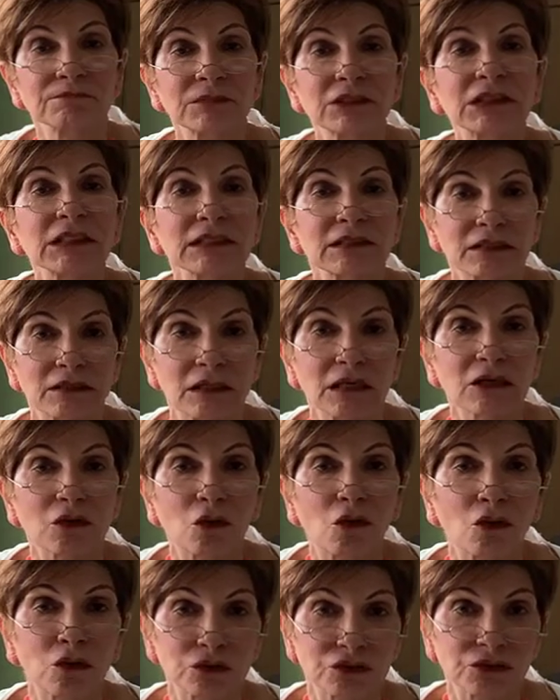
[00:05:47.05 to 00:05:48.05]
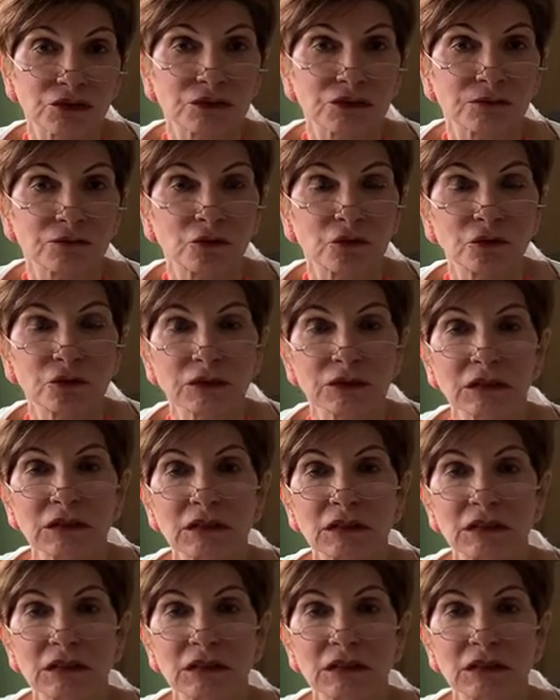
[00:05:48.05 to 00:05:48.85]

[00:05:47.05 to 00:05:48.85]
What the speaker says: did cause more